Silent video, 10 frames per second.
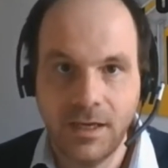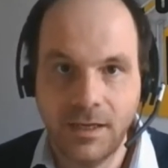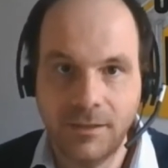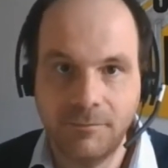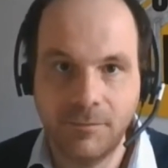
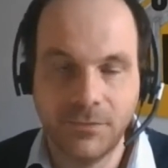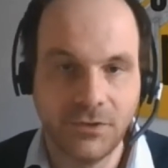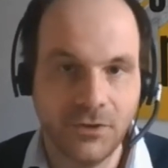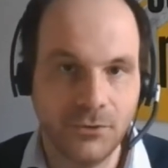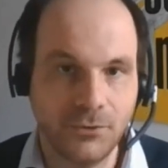Um,
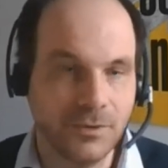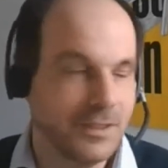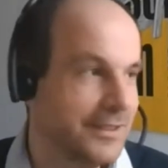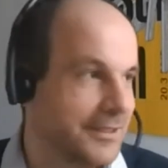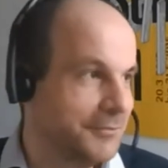so
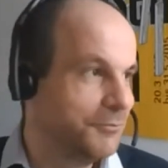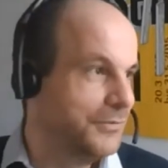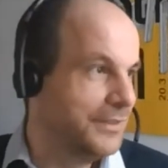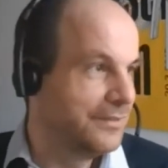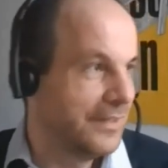um,
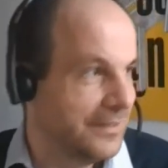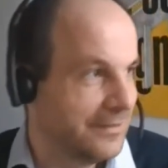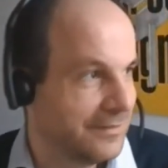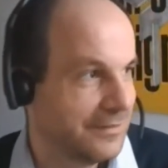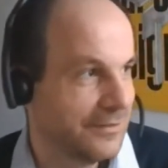we said
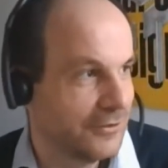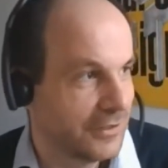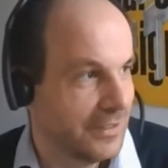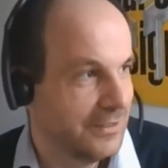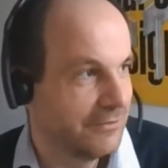
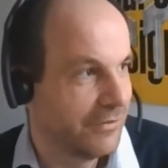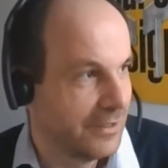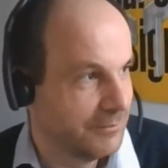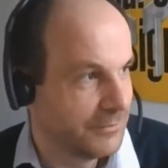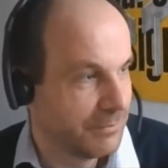organic
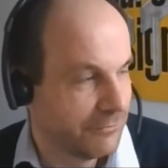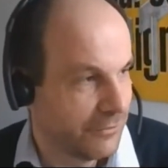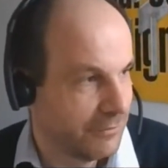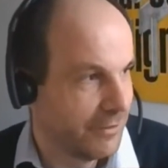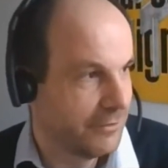farms
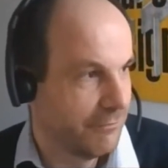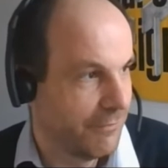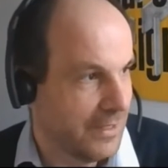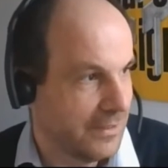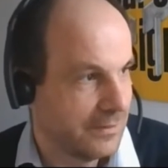perform very
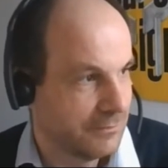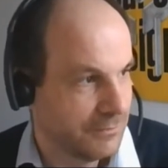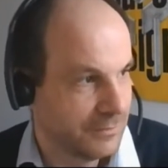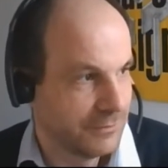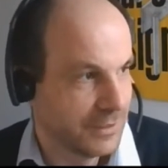well
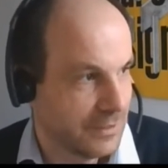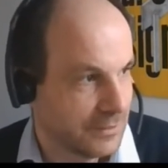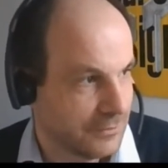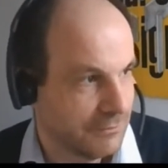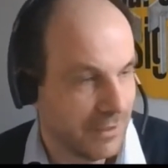with regard
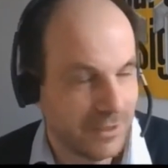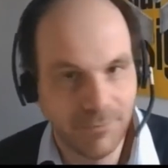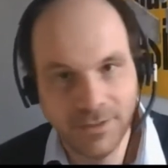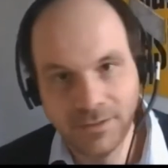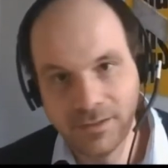to
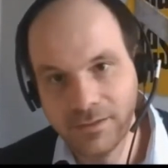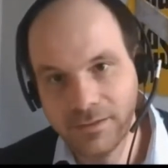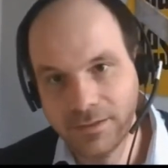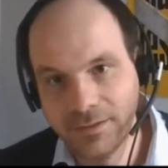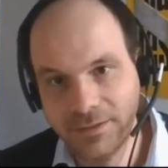environmental
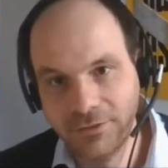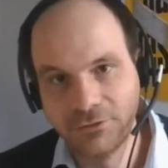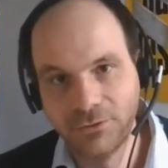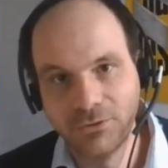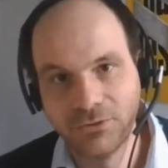
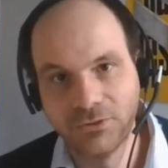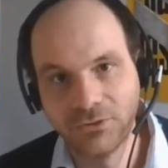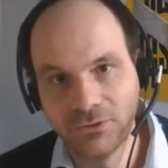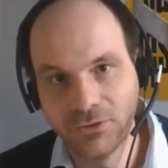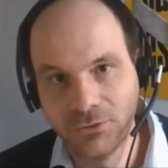issues.
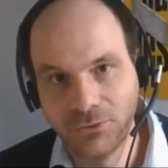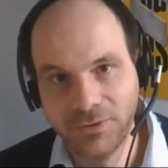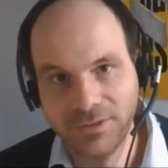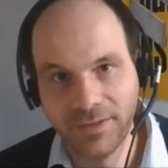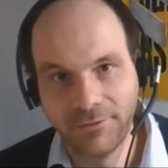So
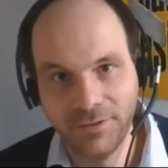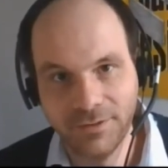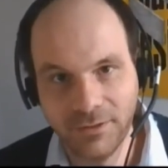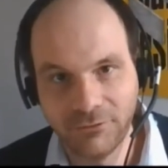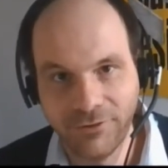is
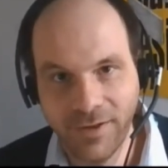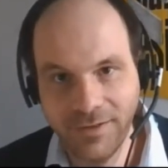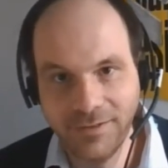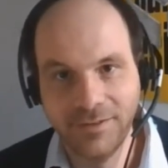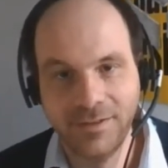everything
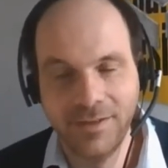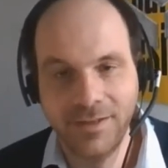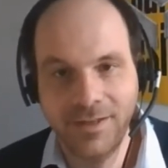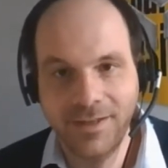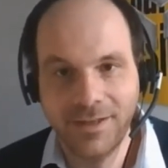fine?
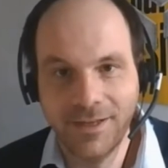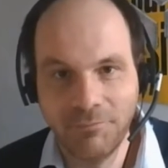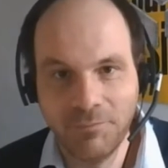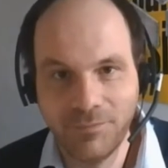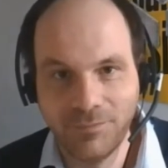
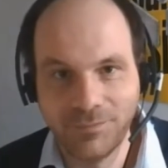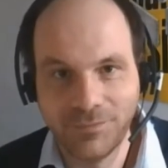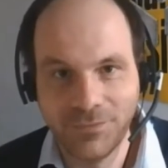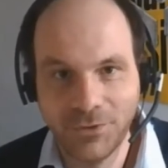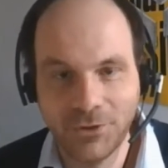Um,
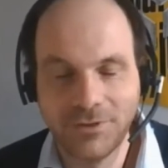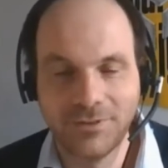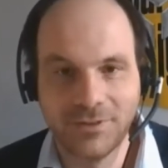not